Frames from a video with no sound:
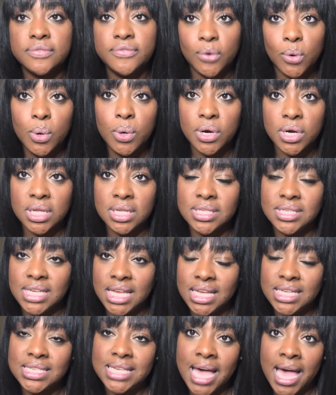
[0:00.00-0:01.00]
forward and
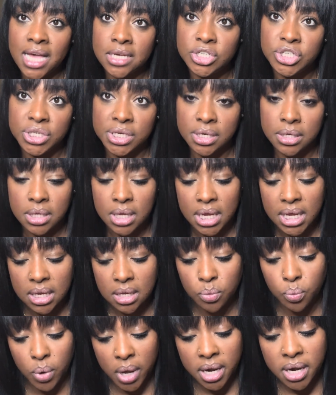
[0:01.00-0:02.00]
takes action
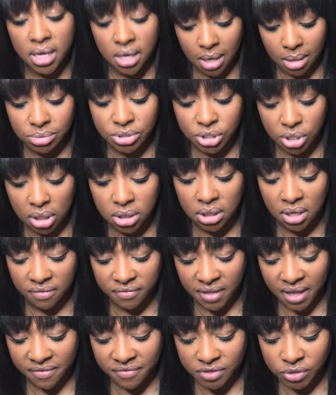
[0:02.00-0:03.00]
when it comes to her love
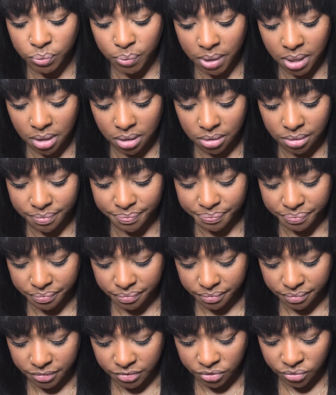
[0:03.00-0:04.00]
life as well.
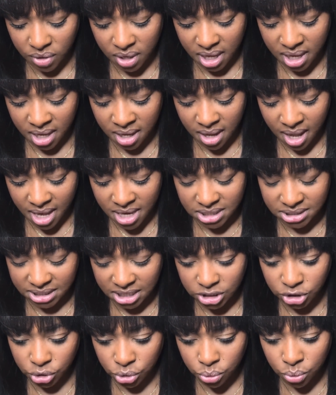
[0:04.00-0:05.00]
Okay, and it
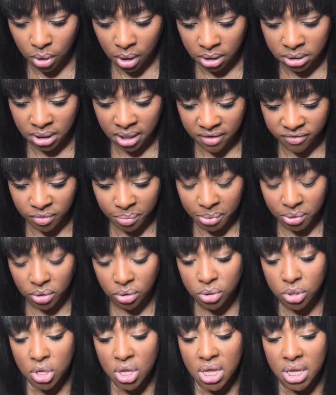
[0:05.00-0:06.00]
says you are
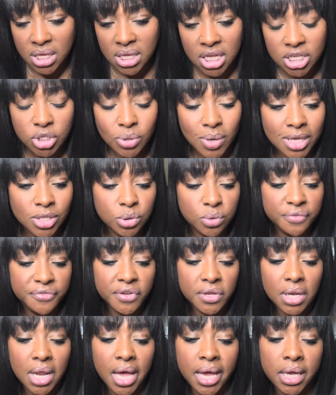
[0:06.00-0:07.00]
lovable. Yeah, so I do
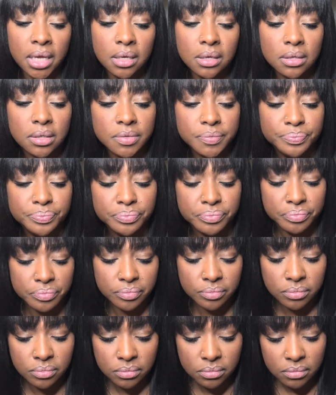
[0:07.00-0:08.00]
feel like
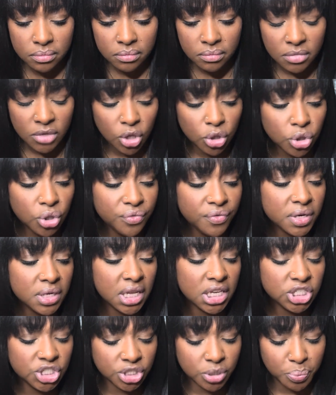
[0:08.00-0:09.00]
the
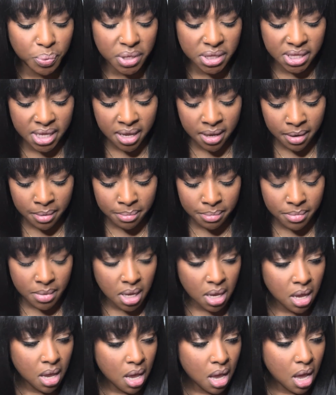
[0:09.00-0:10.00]
relationship with them,
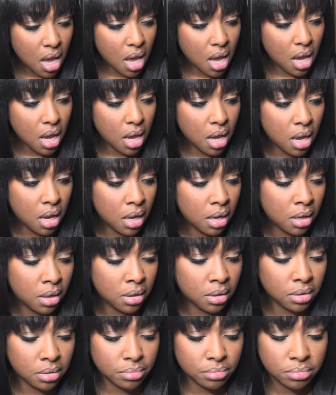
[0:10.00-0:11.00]

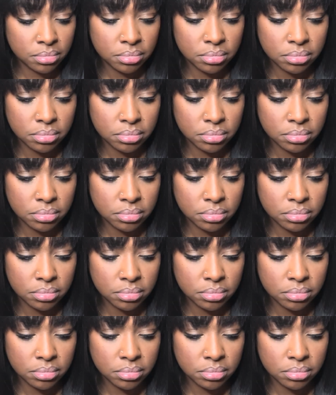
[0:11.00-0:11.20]
I